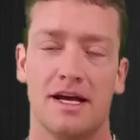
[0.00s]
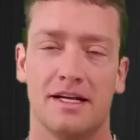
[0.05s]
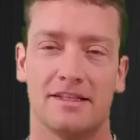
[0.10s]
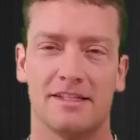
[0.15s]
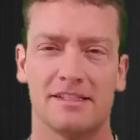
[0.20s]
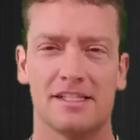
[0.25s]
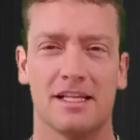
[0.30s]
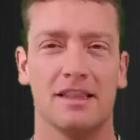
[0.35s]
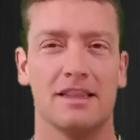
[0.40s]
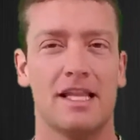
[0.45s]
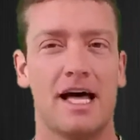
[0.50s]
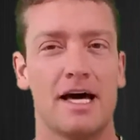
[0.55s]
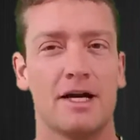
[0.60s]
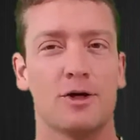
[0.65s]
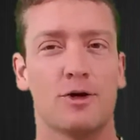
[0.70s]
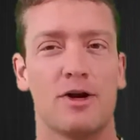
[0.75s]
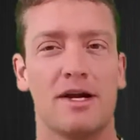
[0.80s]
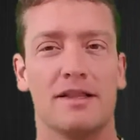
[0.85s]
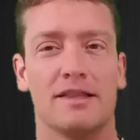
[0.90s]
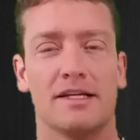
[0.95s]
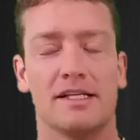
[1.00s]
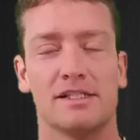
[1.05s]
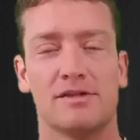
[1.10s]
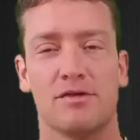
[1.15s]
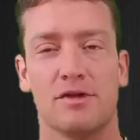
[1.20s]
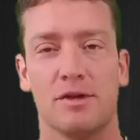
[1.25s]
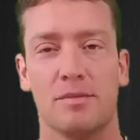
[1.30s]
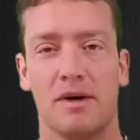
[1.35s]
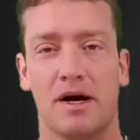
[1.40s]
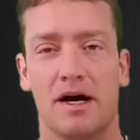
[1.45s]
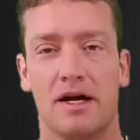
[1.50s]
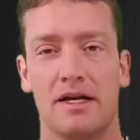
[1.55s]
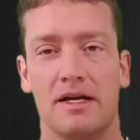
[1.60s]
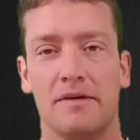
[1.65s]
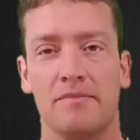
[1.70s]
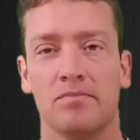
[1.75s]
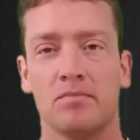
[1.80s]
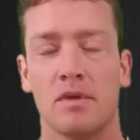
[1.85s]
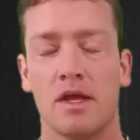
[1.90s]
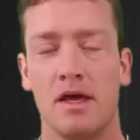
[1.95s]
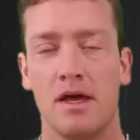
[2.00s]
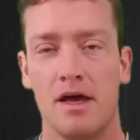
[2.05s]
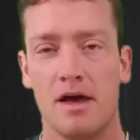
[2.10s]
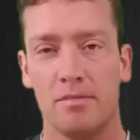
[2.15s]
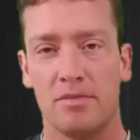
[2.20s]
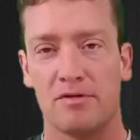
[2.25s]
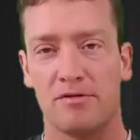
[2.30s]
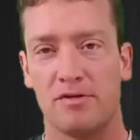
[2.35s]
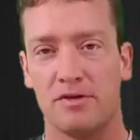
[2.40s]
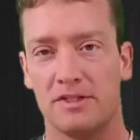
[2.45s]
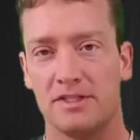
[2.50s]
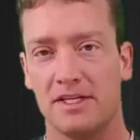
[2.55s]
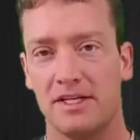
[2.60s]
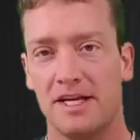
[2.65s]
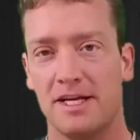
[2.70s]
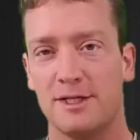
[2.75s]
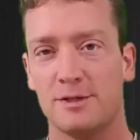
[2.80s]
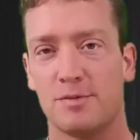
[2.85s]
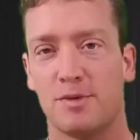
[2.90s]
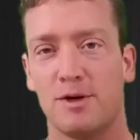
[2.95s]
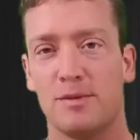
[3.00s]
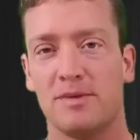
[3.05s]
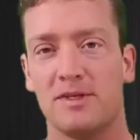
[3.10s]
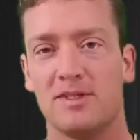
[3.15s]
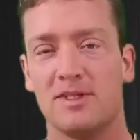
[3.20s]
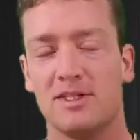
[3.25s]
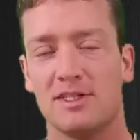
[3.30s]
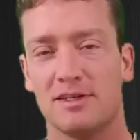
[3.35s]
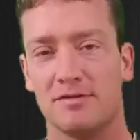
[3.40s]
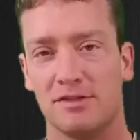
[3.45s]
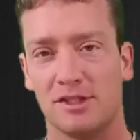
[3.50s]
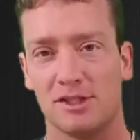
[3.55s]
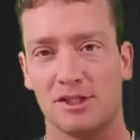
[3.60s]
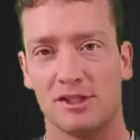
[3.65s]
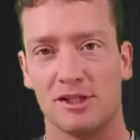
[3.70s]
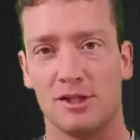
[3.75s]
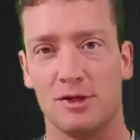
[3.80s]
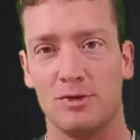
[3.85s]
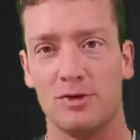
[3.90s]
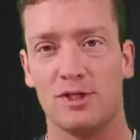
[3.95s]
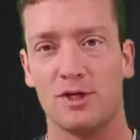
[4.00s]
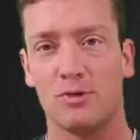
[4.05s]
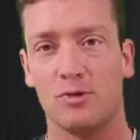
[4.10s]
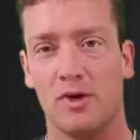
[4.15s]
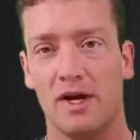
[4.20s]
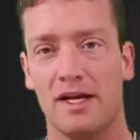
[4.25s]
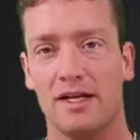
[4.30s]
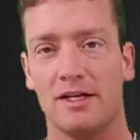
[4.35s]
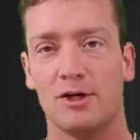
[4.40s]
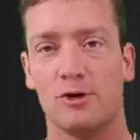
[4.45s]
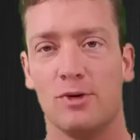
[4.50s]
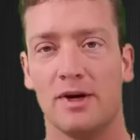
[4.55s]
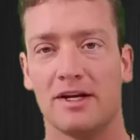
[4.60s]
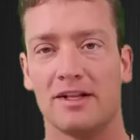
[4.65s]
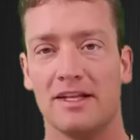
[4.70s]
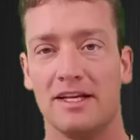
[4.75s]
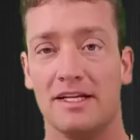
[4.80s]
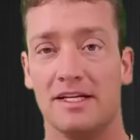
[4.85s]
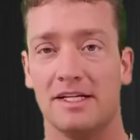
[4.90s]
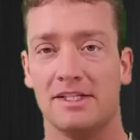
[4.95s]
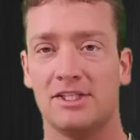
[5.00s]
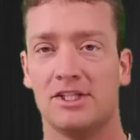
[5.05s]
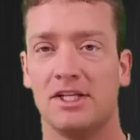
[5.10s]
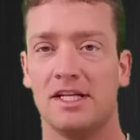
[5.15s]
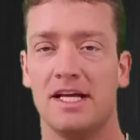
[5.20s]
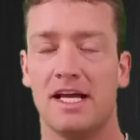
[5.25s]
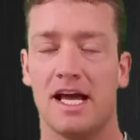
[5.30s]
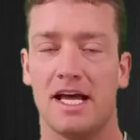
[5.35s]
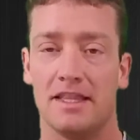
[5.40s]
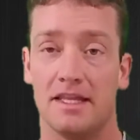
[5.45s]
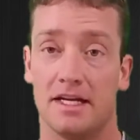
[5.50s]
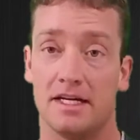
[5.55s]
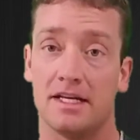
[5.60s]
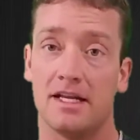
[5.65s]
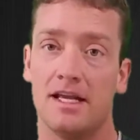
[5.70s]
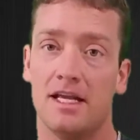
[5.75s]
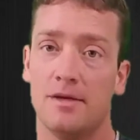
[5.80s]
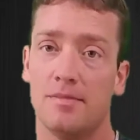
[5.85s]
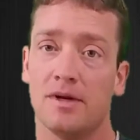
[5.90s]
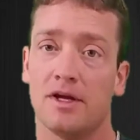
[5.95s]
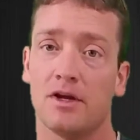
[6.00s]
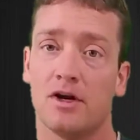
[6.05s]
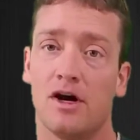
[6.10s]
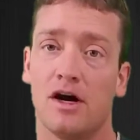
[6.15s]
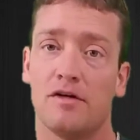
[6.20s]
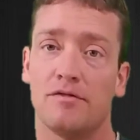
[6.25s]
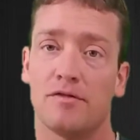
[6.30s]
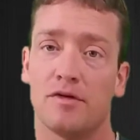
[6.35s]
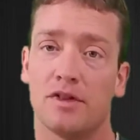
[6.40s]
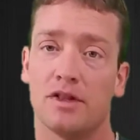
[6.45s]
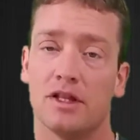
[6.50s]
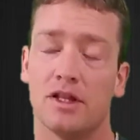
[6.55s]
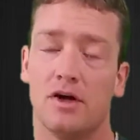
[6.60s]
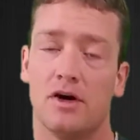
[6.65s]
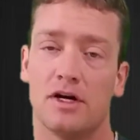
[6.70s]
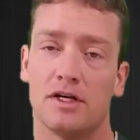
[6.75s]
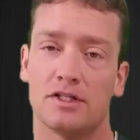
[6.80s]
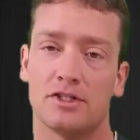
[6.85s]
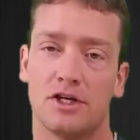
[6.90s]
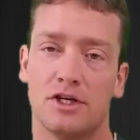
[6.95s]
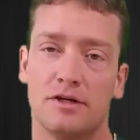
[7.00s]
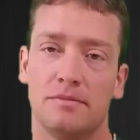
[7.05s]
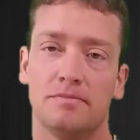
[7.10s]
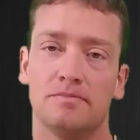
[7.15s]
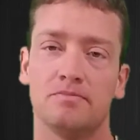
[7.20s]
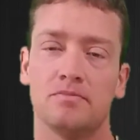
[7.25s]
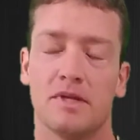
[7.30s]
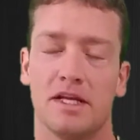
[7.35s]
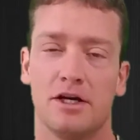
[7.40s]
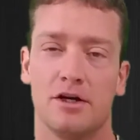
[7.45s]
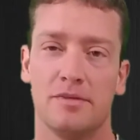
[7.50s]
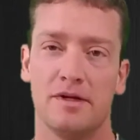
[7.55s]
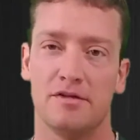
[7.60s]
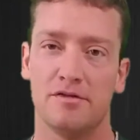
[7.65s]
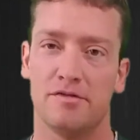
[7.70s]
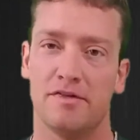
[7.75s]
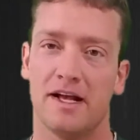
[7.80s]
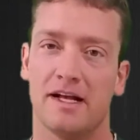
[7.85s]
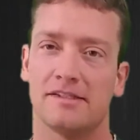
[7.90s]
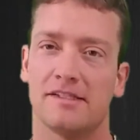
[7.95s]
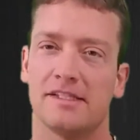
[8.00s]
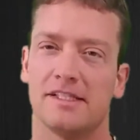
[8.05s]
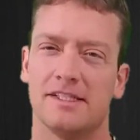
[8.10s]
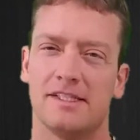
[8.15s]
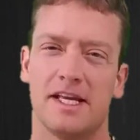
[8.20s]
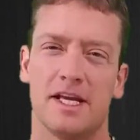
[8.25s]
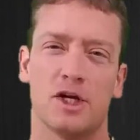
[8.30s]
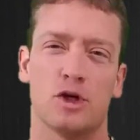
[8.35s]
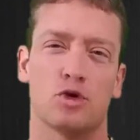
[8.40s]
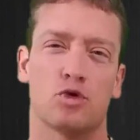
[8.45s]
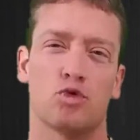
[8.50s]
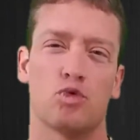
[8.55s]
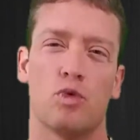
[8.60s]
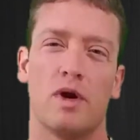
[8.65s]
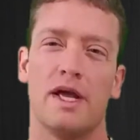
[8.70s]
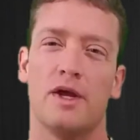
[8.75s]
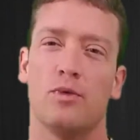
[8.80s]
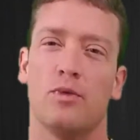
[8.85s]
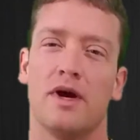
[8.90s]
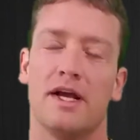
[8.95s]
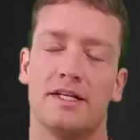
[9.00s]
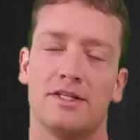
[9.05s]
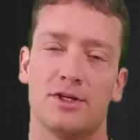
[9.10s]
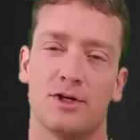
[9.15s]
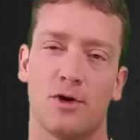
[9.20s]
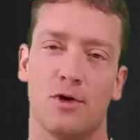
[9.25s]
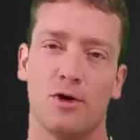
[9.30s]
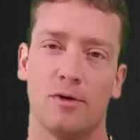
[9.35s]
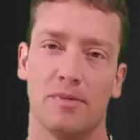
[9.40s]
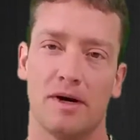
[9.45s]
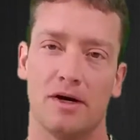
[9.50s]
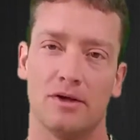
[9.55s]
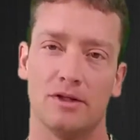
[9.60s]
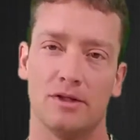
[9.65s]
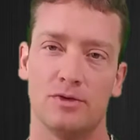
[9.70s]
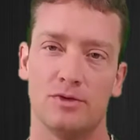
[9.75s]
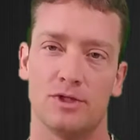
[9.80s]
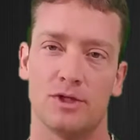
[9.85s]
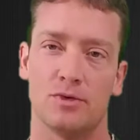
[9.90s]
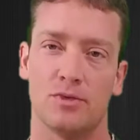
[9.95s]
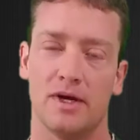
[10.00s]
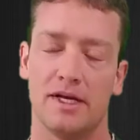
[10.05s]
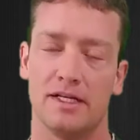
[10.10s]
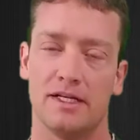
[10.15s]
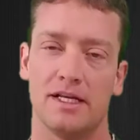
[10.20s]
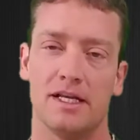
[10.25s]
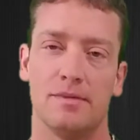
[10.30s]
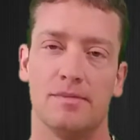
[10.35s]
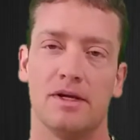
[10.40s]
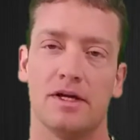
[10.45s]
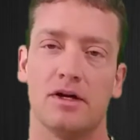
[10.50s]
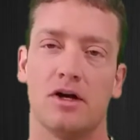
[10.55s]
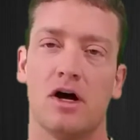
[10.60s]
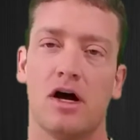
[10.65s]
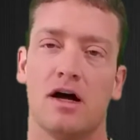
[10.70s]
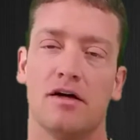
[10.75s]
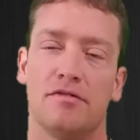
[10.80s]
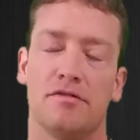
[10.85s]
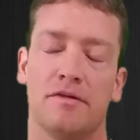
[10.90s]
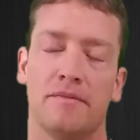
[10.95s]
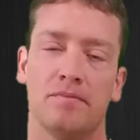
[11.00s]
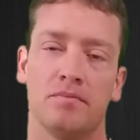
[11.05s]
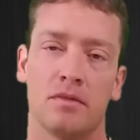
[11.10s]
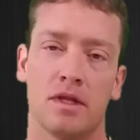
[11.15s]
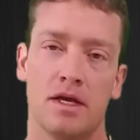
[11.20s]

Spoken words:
It does a lot of great things for the body, but for today's purposes of just losing weight quickly initially and then keeping it off for the long term, intermittent fasting is a great way to go about losing weight and keeping it off.